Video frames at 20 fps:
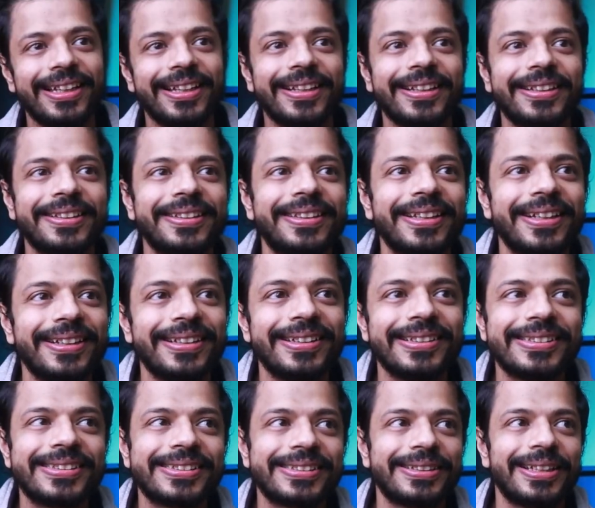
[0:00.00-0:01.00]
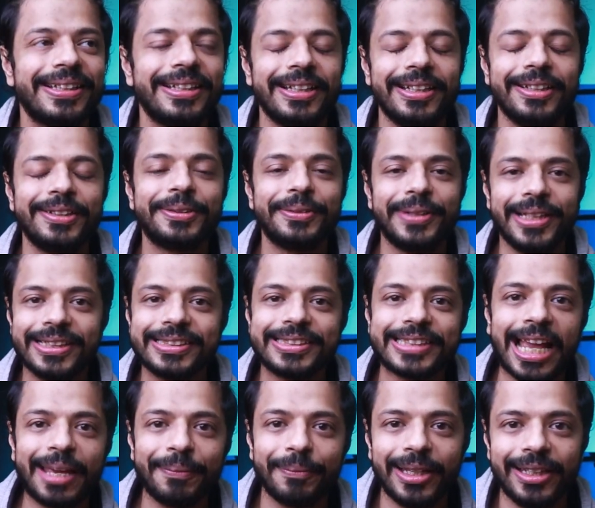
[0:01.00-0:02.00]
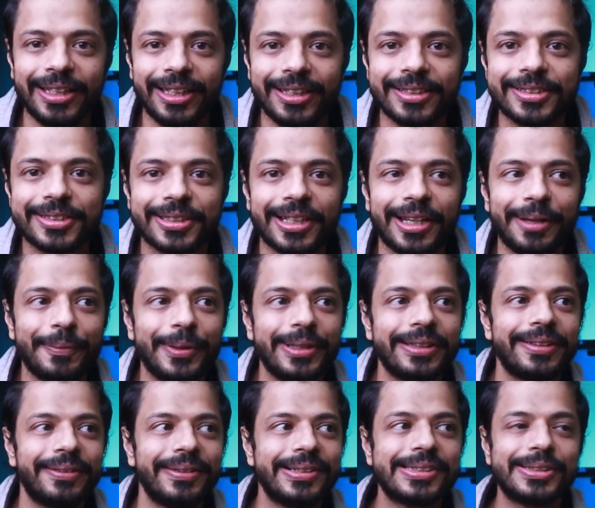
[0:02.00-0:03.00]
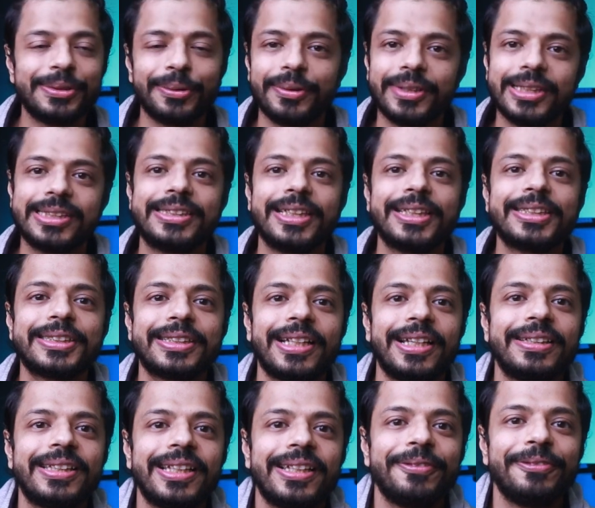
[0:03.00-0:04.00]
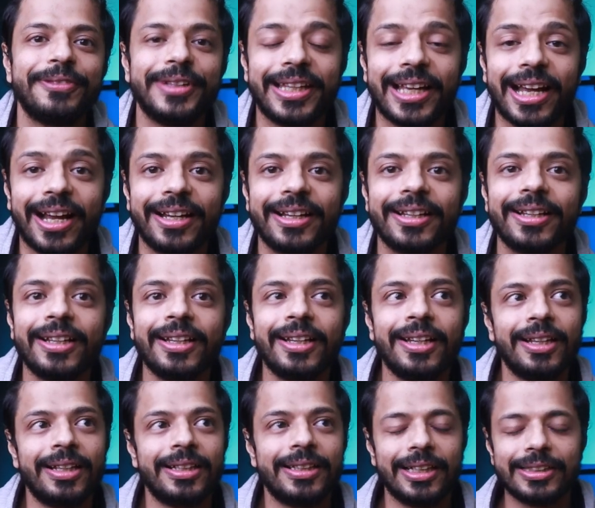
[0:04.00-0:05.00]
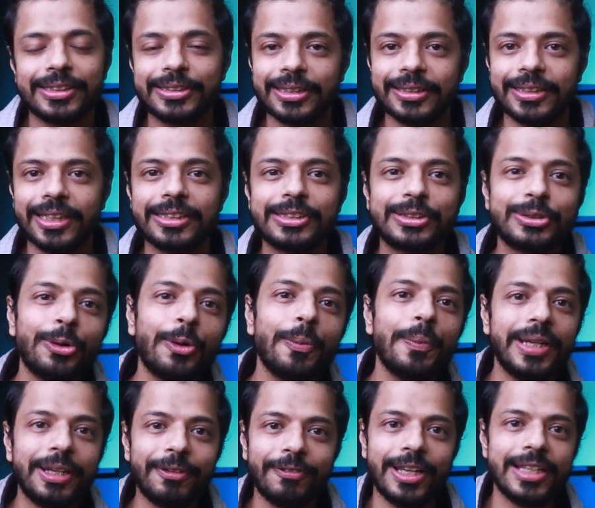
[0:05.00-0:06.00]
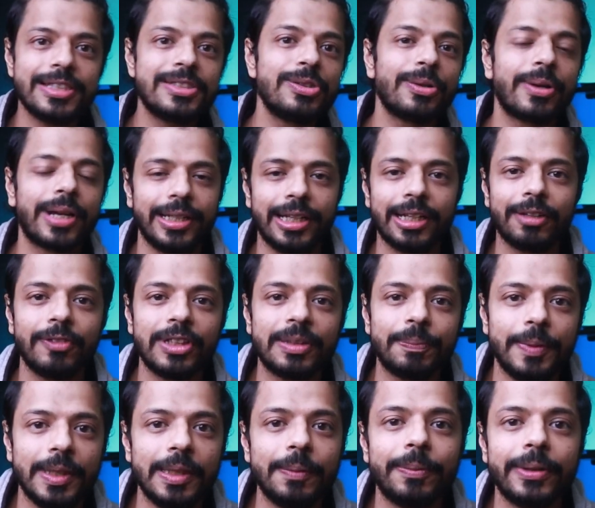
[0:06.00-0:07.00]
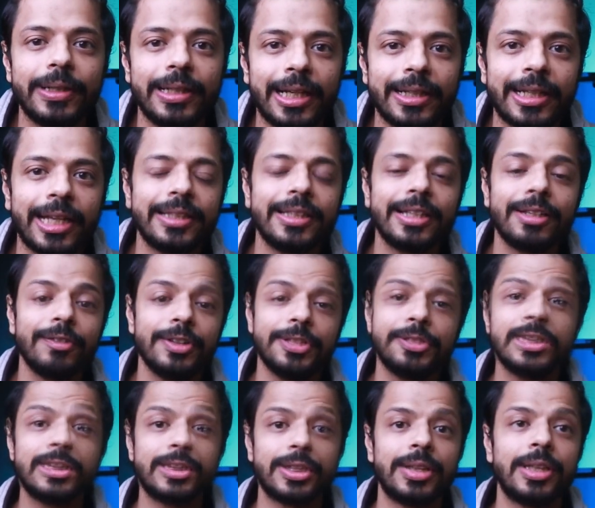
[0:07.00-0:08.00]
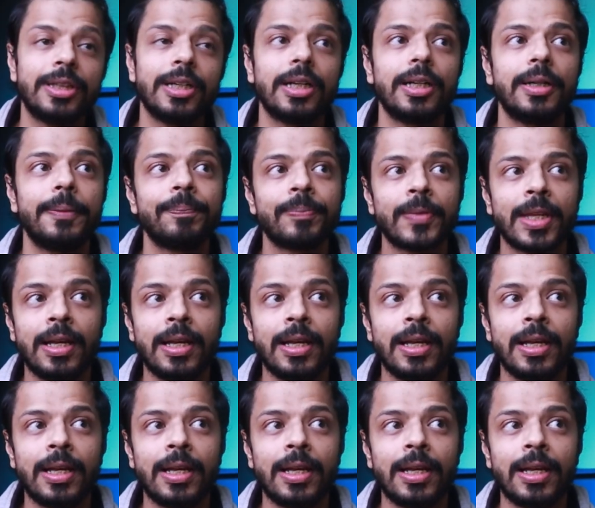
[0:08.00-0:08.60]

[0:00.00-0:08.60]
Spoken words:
I think there is, in today's time and age, I mean, there is no restriction. I think we can. There's so many ways to connect with people, and I think we should